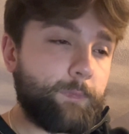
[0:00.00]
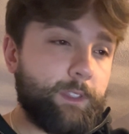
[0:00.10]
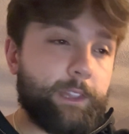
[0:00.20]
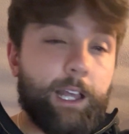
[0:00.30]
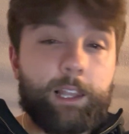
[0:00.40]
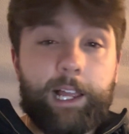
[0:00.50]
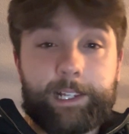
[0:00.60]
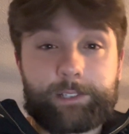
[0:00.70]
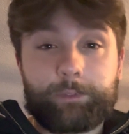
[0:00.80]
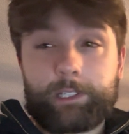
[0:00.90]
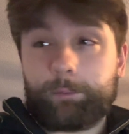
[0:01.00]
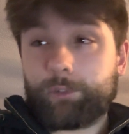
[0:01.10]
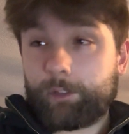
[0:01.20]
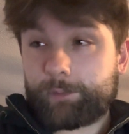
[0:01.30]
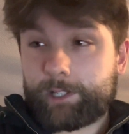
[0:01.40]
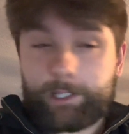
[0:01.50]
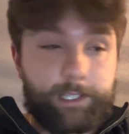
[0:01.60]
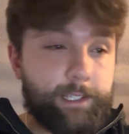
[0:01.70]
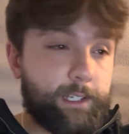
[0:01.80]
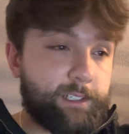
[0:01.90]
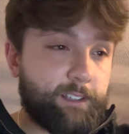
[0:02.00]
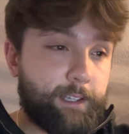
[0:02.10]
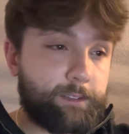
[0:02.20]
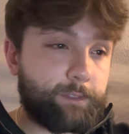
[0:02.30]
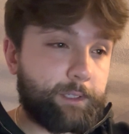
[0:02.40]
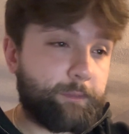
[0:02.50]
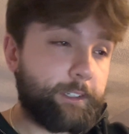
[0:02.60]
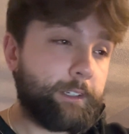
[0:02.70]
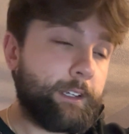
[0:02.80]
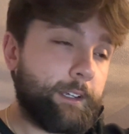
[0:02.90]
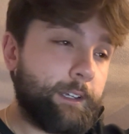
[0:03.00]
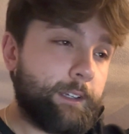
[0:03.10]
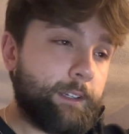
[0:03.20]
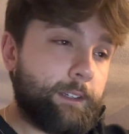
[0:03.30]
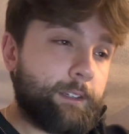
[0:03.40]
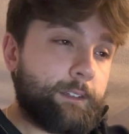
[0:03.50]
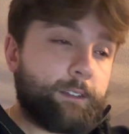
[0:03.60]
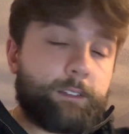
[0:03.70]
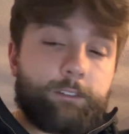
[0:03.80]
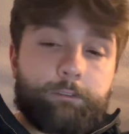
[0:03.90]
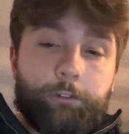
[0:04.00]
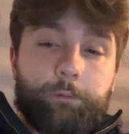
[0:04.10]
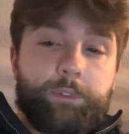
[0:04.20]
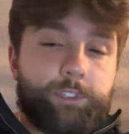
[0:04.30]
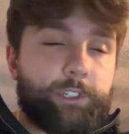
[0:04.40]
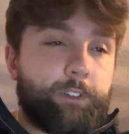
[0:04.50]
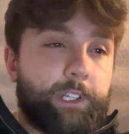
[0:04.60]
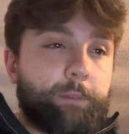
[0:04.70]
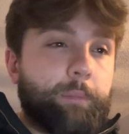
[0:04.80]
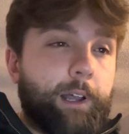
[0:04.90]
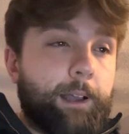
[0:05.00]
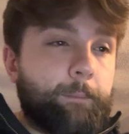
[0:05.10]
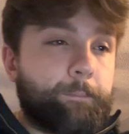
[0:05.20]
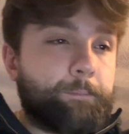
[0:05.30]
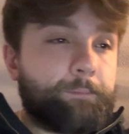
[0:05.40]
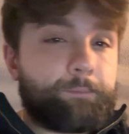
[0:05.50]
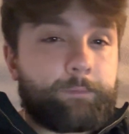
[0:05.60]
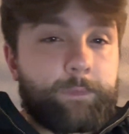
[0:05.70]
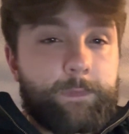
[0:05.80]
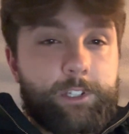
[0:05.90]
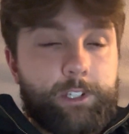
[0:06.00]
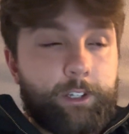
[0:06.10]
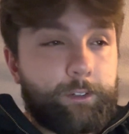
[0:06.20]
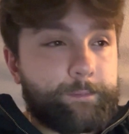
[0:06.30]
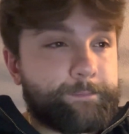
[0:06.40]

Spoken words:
Not last week. He put up 66 last week, but Ruben's shown he can pop. So,